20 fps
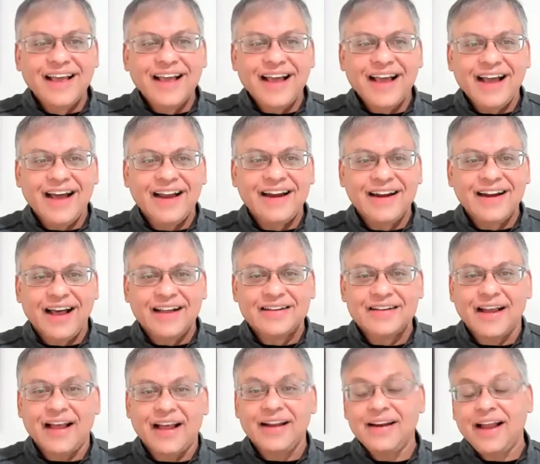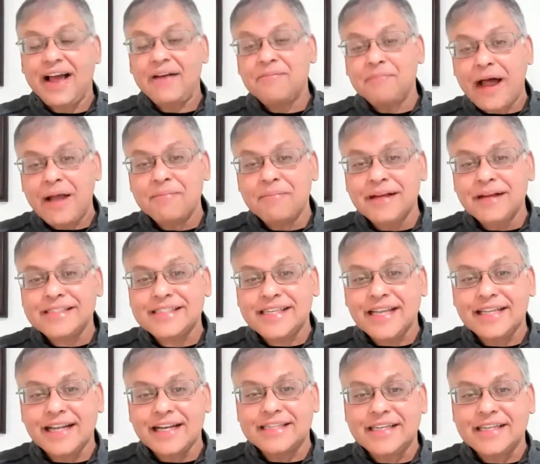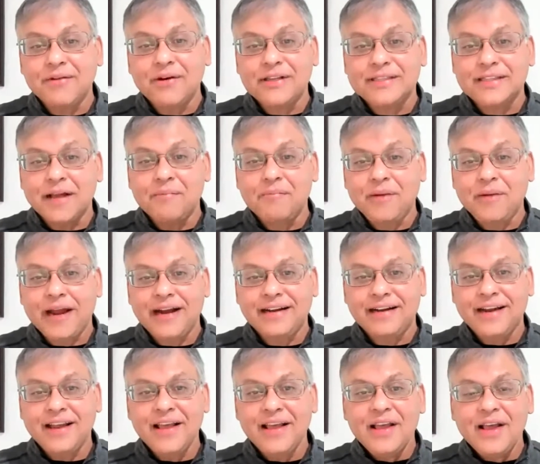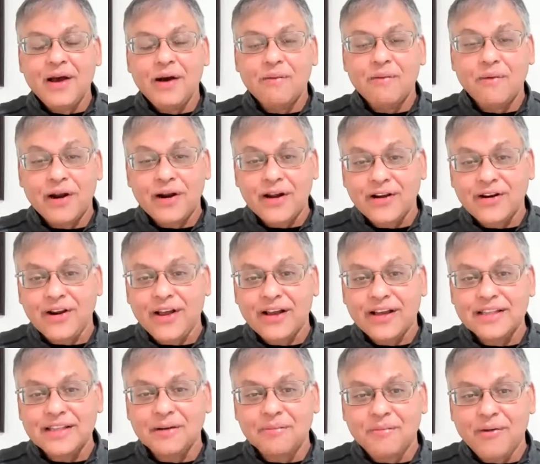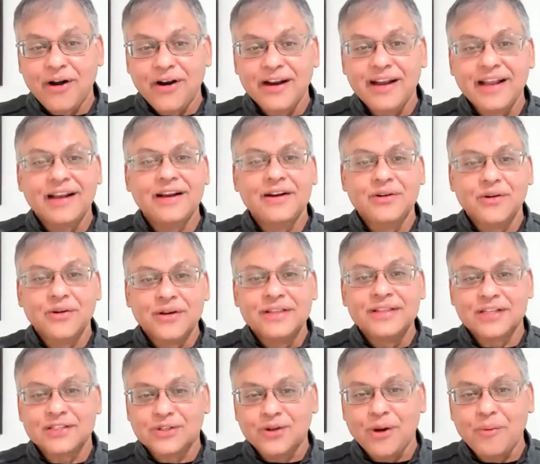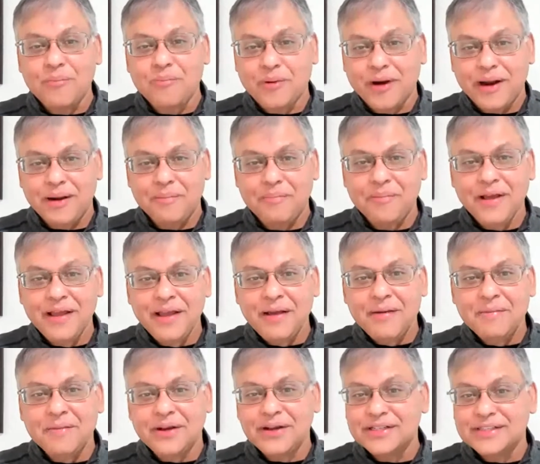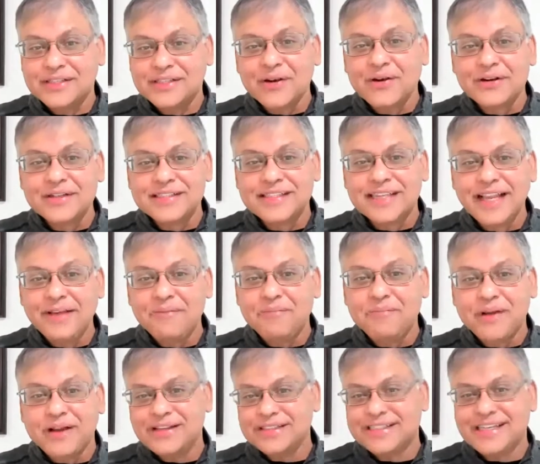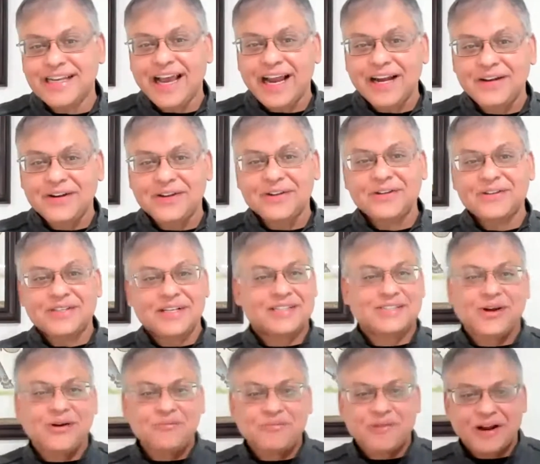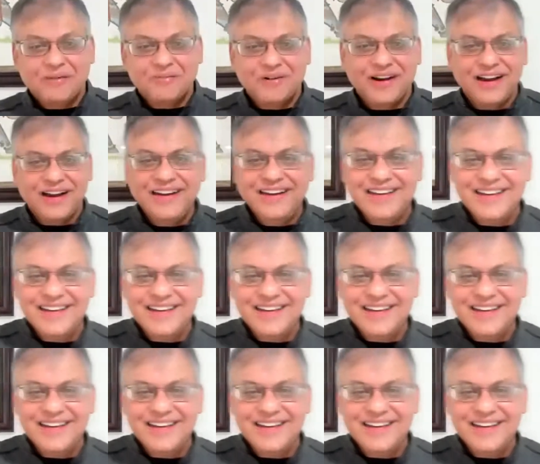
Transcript: And I must say that she was up at 1 o'clock in the morning doing the show prep, because she couldn't sleep because she had to do the show prep, right?